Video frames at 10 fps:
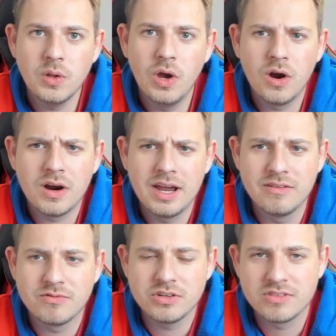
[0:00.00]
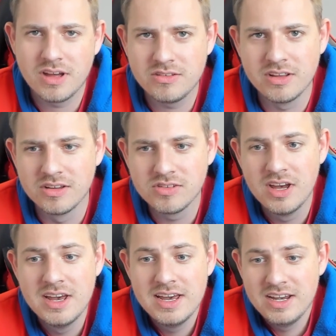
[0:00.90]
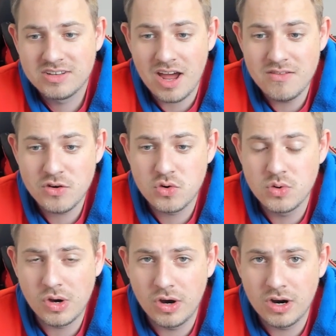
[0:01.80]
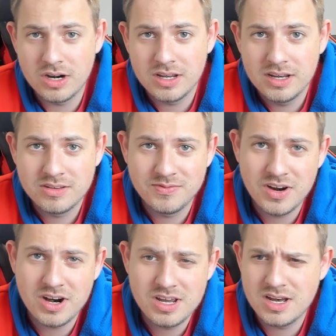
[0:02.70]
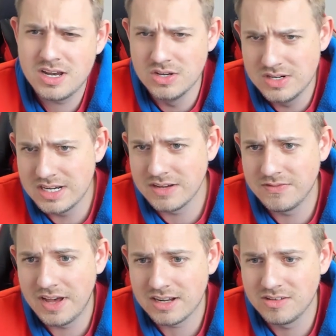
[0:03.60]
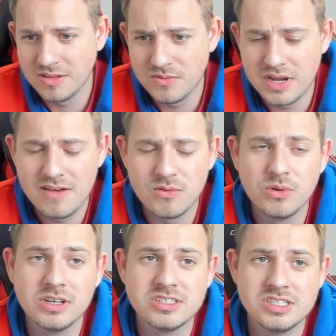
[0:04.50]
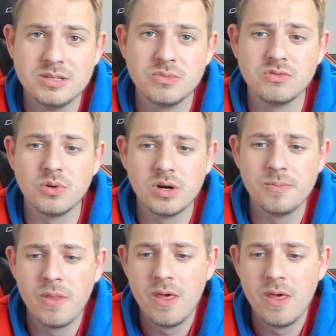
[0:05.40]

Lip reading: Alright, first thoughts on this. It's kind of a cool card. It's very unique effect, something we haven't really seen before.